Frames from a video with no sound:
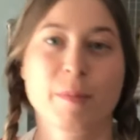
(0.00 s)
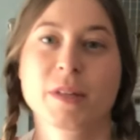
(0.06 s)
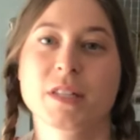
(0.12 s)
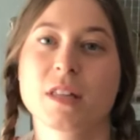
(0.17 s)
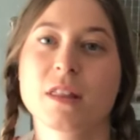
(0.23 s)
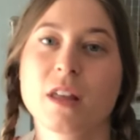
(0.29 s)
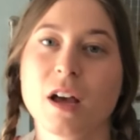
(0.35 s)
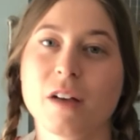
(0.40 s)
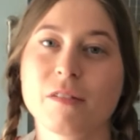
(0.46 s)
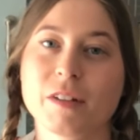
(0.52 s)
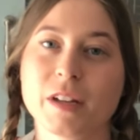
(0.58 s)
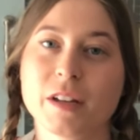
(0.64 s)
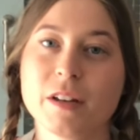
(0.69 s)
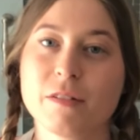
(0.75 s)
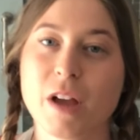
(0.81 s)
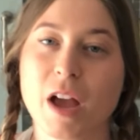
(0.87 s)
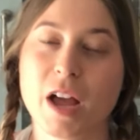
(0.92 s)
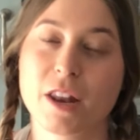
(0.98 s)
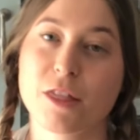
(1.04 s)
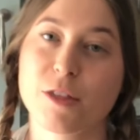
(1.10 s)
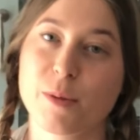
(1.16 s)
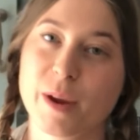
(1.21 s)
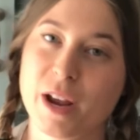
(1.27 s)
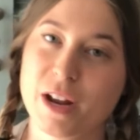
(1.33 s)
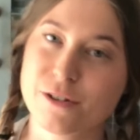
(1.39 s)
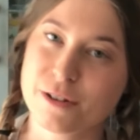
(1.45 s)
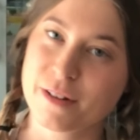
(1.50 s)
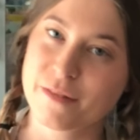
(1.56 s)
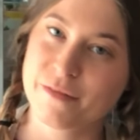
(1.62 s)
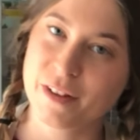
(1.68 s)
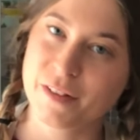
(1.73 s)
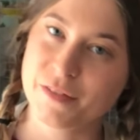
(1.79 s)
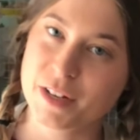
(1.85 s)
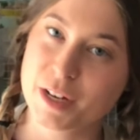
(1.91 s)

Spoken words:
this in the oven at 350